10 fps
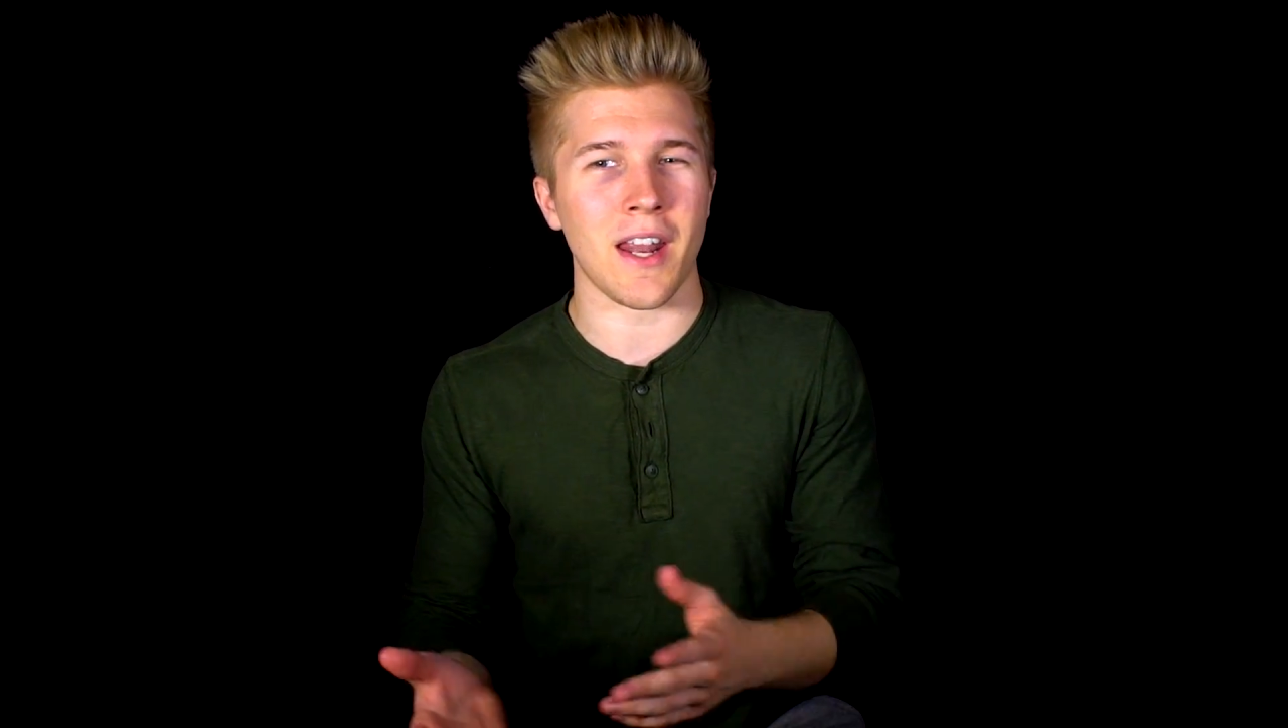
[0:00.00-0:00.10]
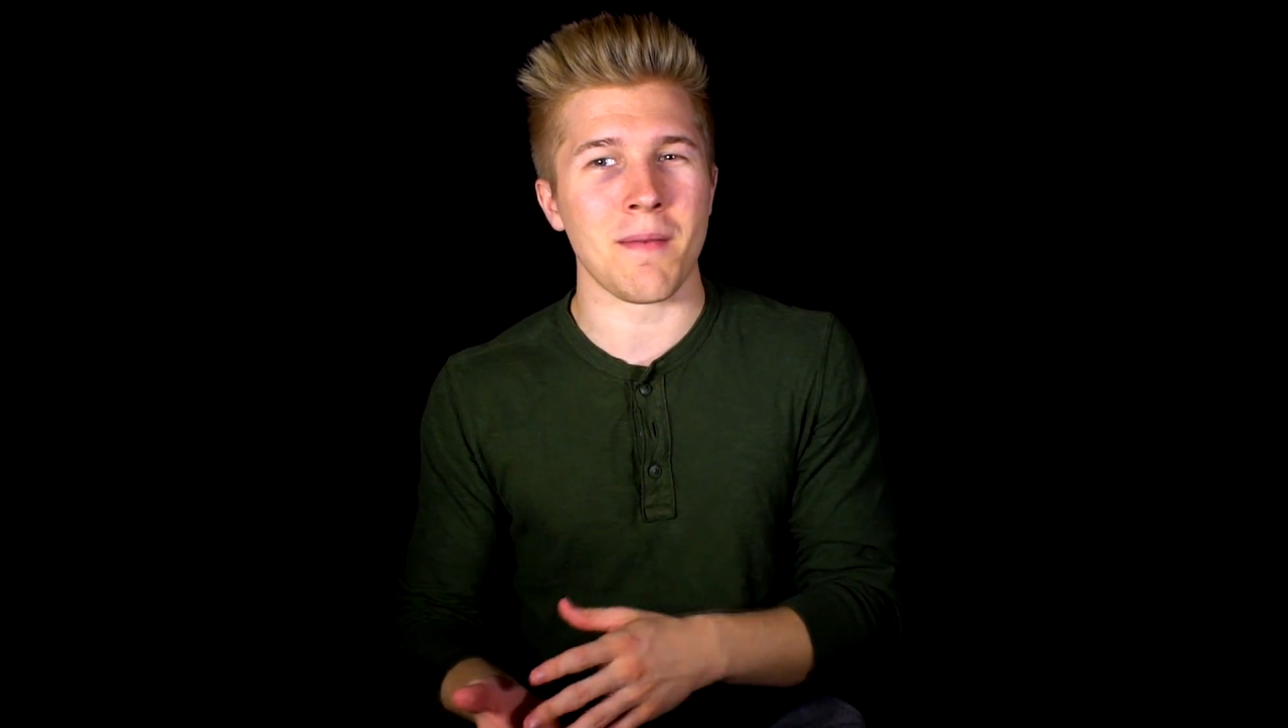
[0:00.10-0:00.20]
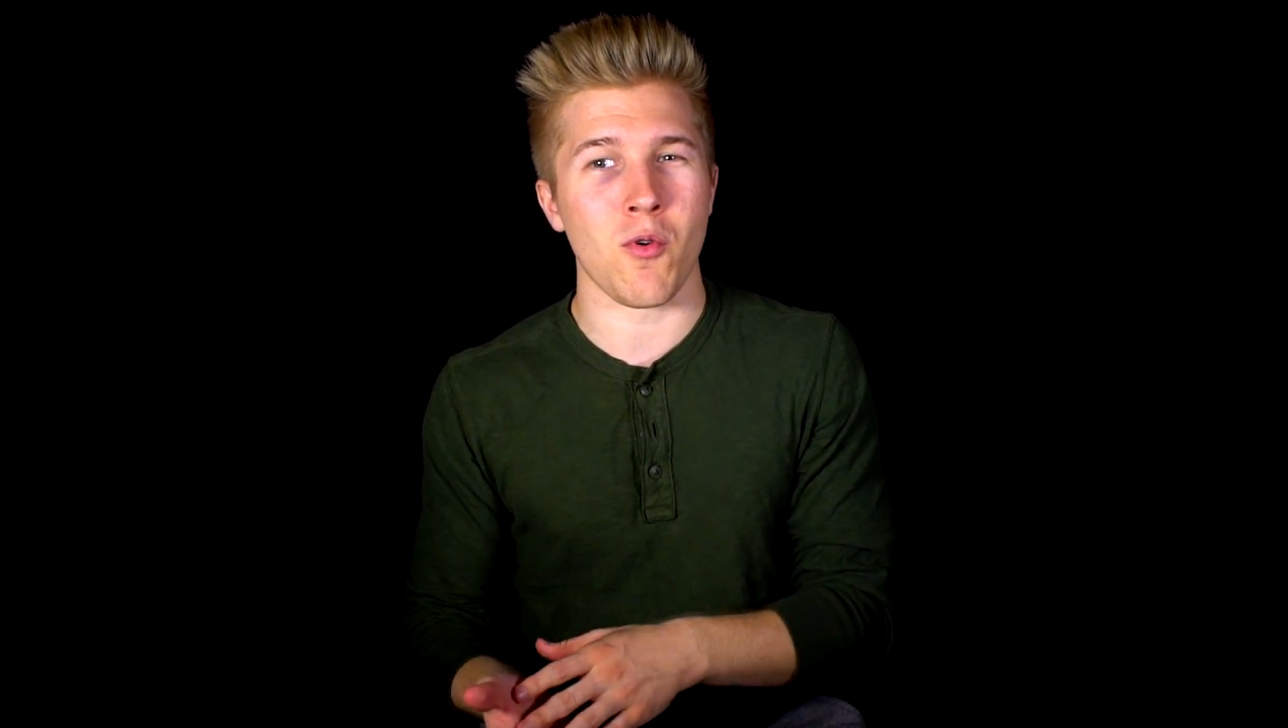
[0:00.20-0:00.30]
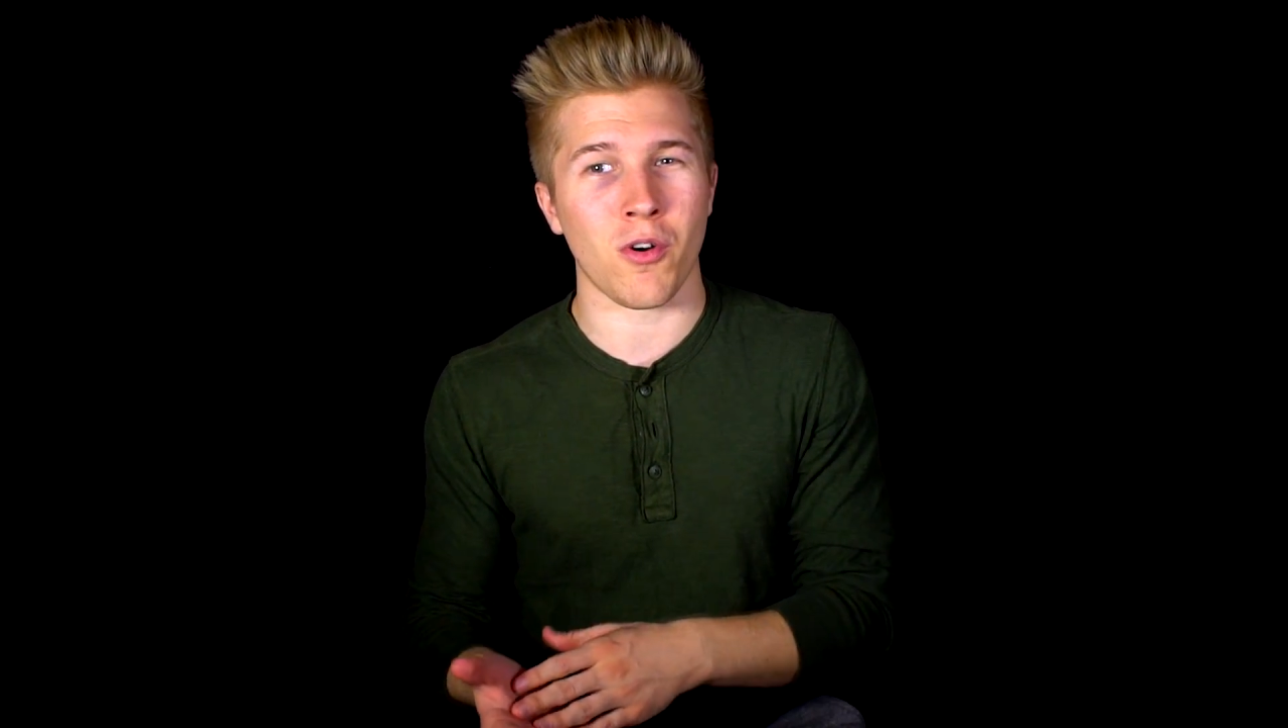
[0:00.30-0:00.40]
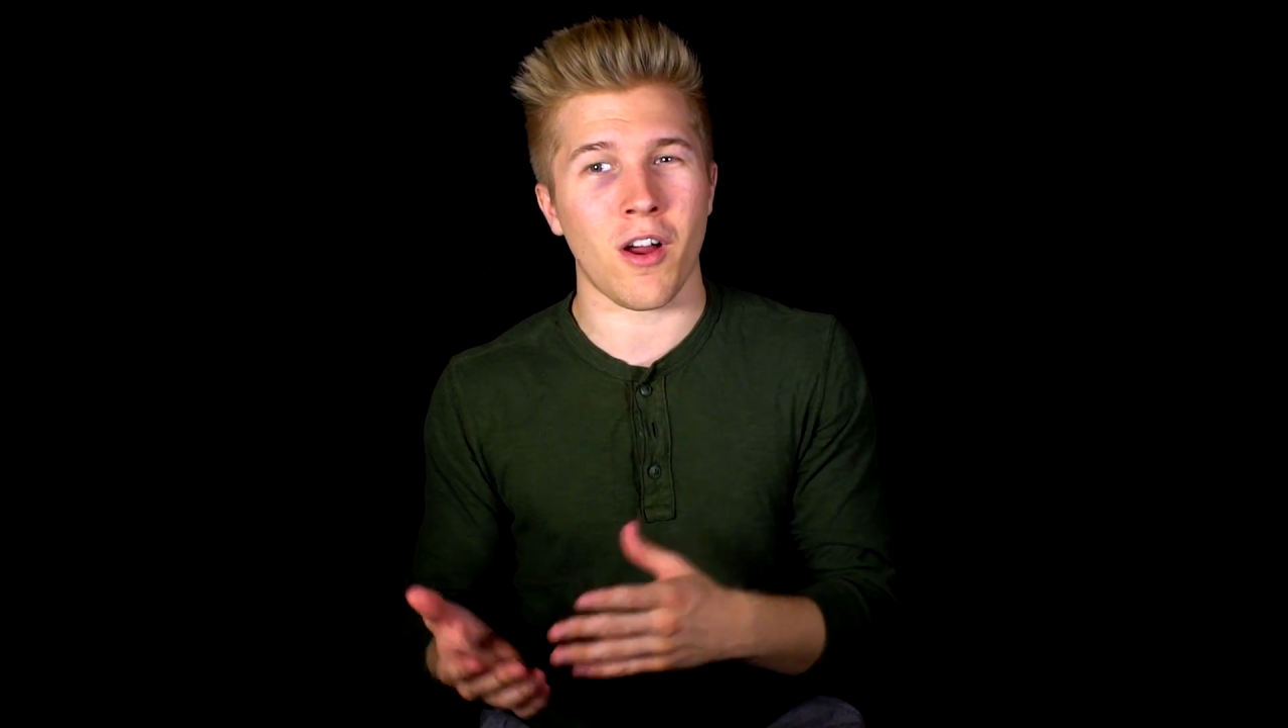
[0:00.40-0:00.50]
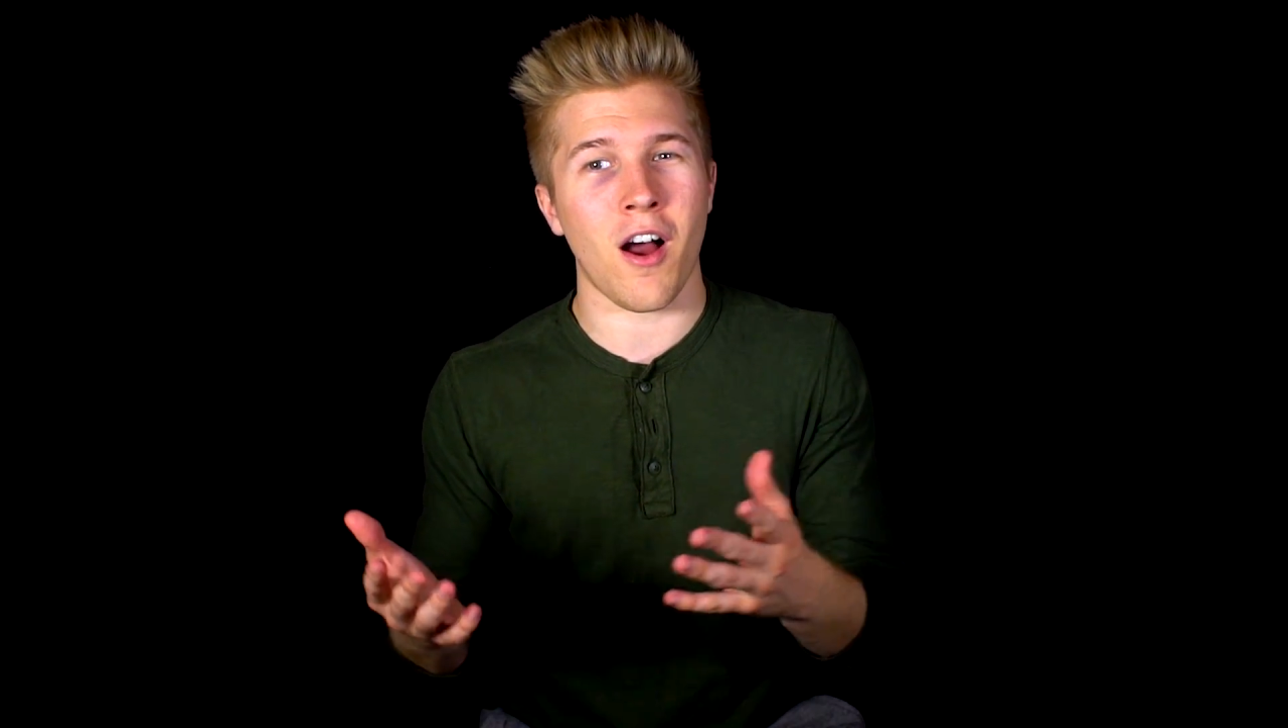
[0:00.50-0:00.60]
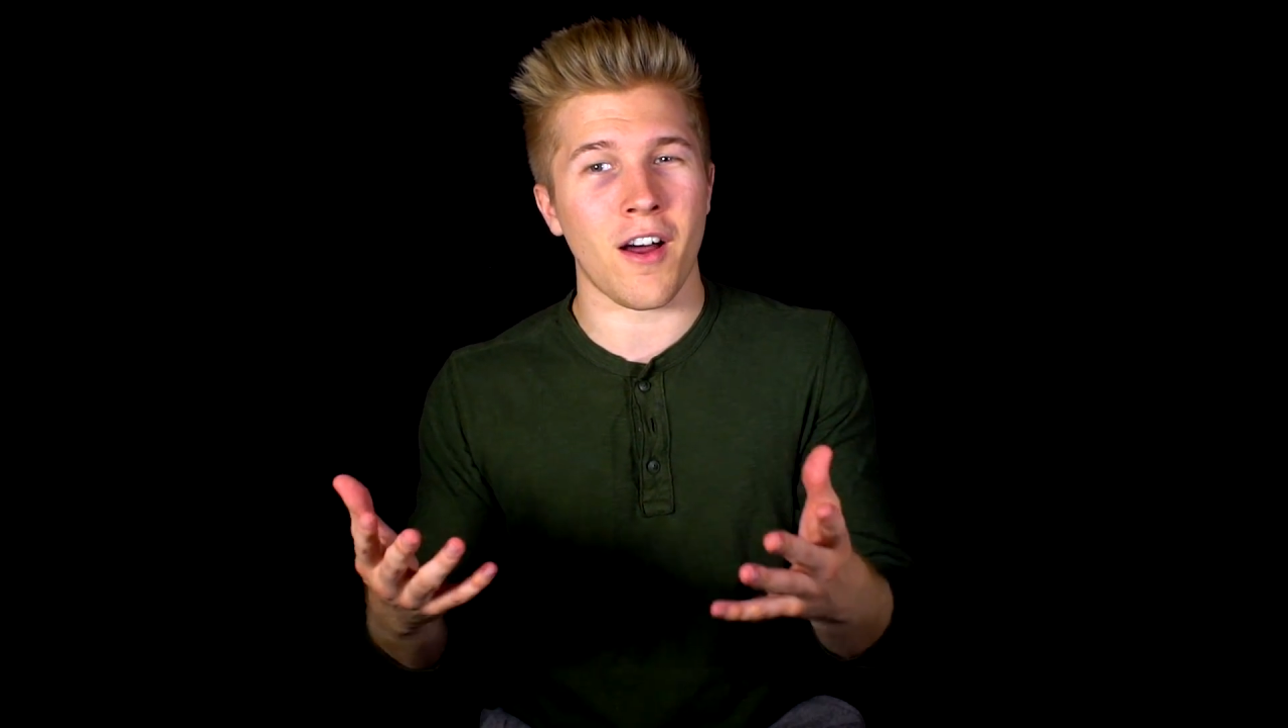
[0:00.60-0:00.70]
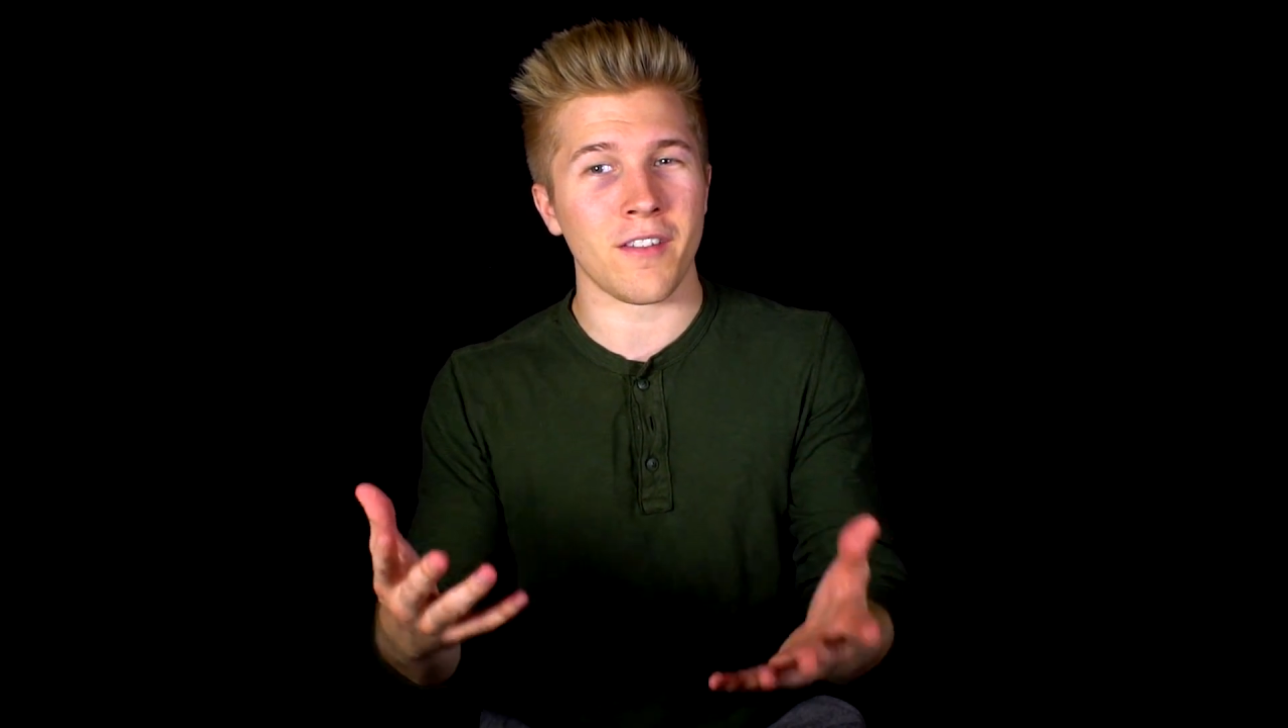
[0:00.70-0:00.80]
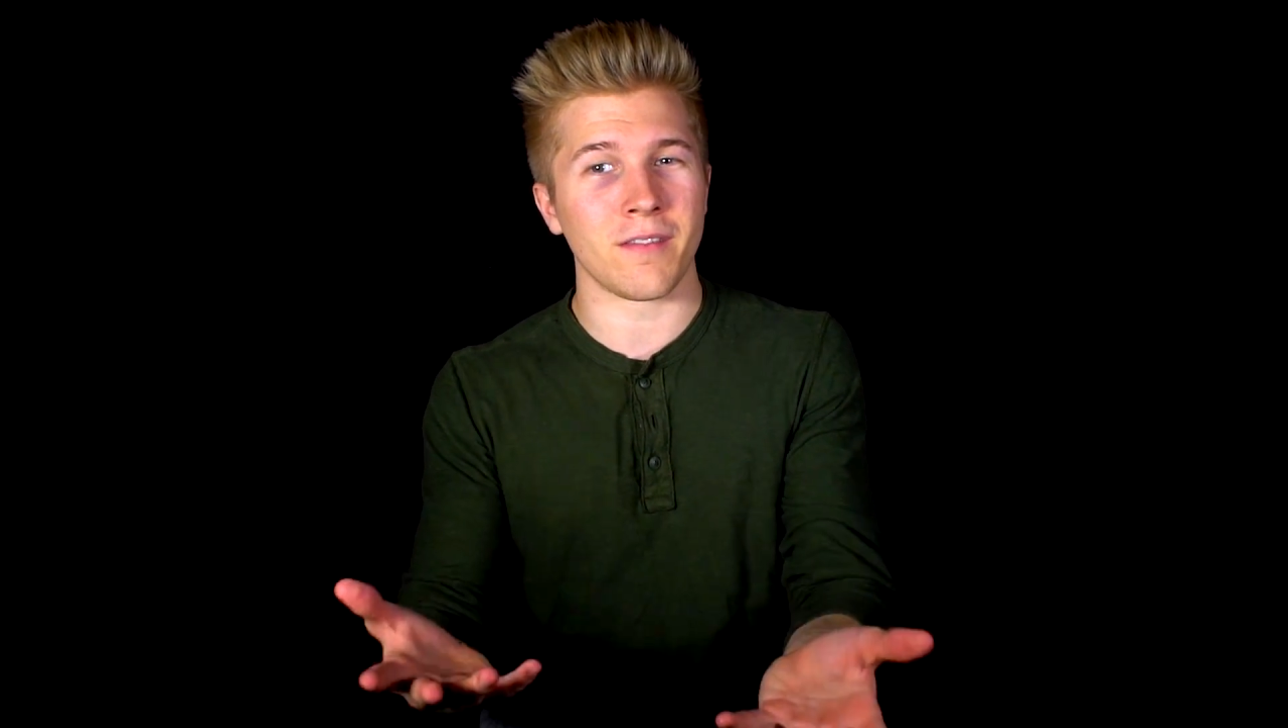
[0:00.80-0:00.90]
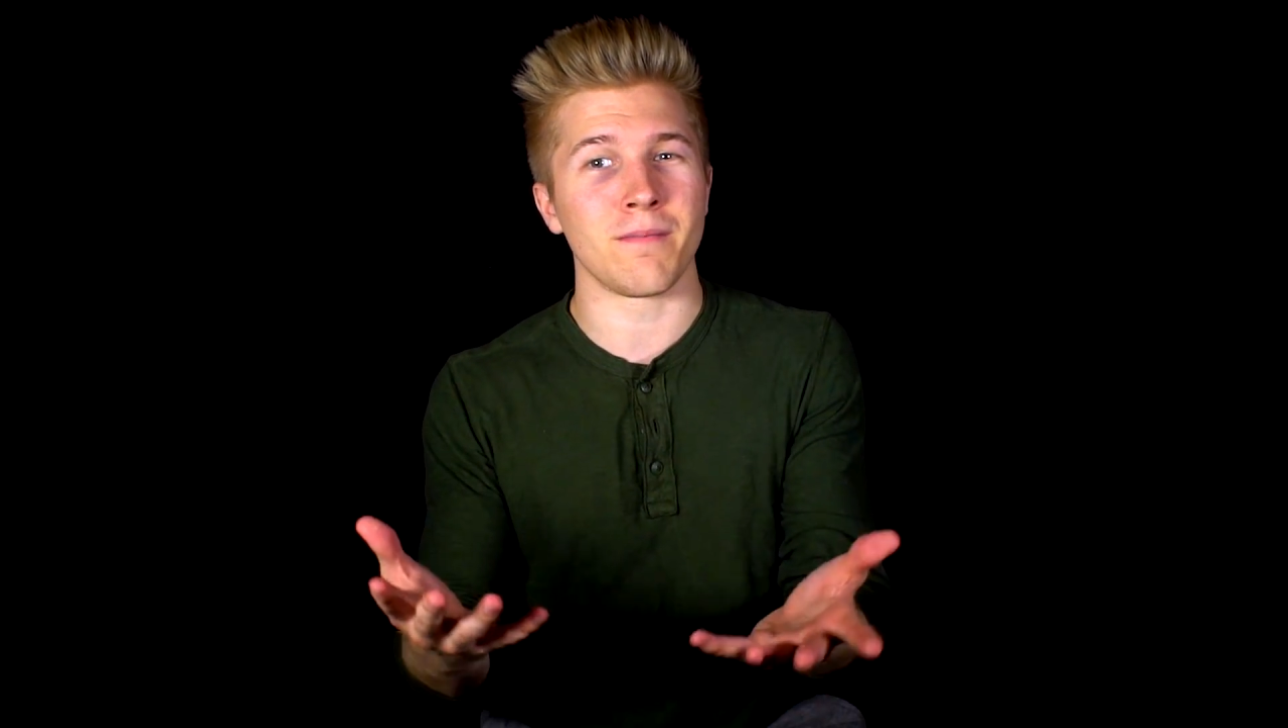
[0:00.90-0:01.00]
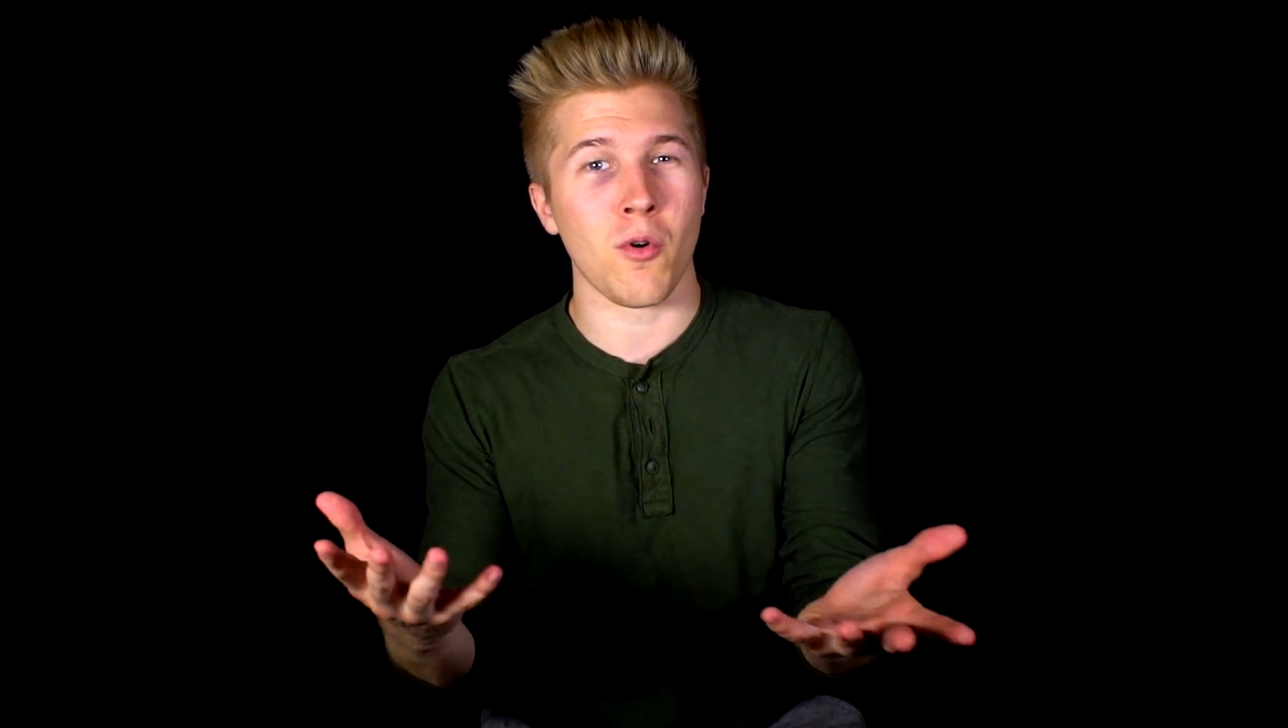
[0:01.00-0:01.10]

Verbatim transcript: and more on